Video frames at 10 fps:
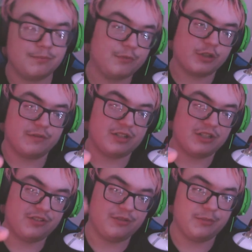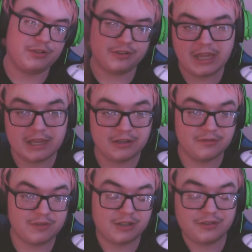turn on notifications so you don't miss out on any new
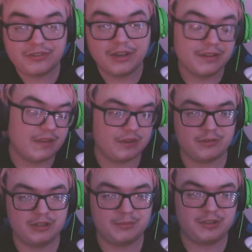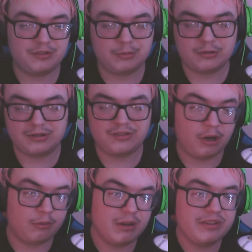videos. Thanks for all the amazing support as
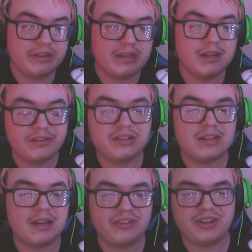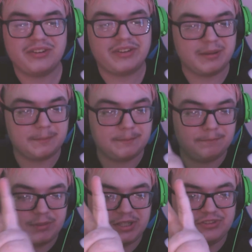always, and I'll see you guys next time.
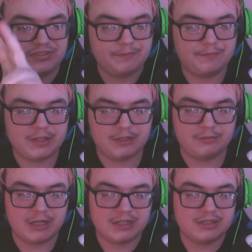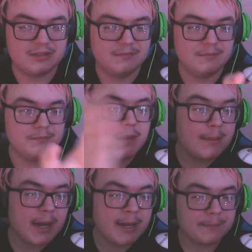Peace, thanks for watching, bye
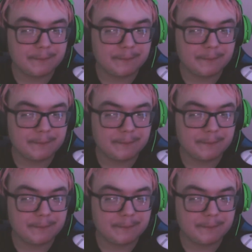bye.